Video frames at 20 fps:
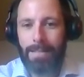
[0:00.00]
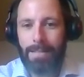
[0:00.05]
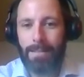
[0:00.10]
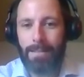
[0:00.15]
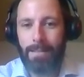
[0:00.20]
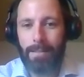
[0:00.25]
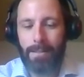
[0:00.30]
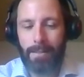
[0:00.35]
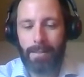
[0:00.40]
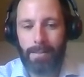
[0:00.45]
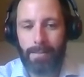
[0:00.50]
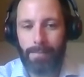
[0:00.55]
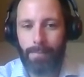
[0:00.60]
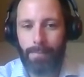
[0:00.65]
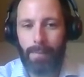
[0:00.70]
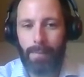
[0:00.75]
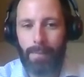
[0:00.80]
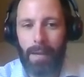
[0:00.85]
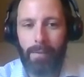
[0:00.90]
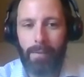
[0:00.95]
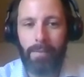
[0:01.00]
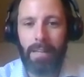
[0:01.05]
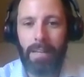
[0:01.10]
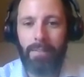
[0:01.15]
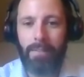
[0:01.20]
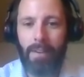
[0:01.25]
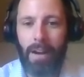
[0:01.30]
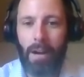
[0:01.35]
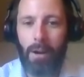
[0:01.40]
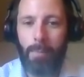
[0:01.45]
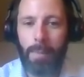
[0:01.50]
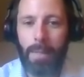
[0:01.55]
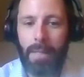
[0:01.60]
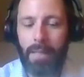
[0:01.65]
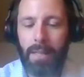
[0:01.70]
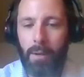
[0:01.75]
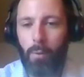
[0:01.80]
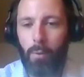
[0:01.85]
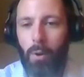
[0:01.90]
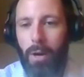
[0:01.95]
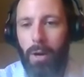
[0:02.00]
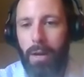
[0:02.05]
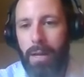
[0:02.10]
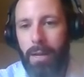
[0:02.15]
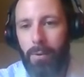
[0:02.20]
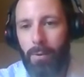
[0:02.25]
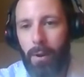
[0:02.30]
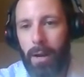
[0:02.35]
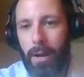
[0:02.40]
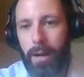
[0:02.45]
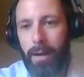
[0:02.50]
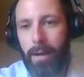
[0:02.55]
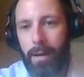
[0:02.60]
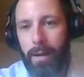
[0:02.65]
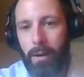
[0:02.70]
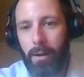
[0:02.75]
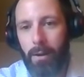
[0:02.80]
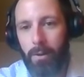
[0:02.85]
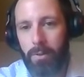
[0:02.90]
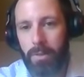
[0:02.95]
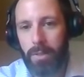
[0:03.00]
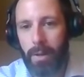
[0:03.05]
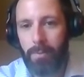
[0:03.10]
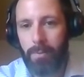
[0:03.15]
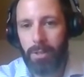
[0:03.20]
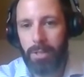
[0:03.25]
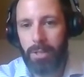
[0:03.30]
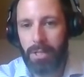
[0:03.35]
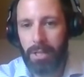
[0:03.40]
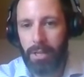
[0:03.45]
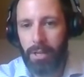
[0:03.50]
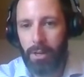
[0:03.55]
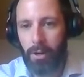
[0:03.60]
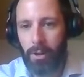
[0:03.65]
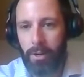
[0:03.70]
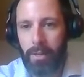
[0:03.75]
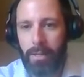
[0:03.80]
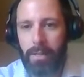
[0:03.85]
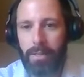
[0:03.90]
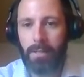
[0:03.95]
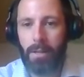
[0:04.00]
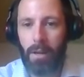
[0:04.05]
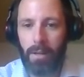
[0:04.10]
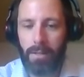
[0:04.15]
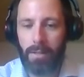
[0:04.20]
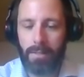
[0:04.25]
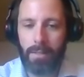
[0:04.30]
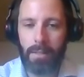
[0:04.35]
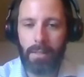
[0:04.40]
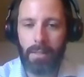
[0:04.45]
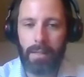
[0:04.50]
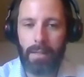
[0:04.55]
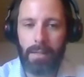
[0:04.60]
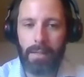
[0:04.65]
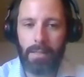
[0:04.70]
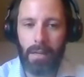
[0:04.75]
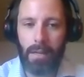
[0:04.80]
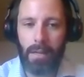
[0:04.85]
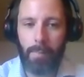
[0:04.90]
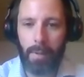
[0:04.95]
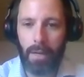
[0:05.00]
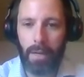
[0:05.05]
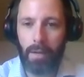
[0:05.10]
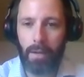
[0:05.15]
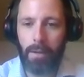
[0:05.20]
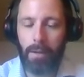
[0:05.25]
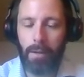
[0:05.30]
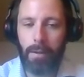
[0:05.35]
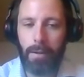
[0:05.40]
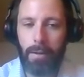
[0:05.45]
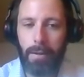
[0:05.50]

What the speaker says: is kind of the environment that we're in right now, cybersecurity is constantly a topic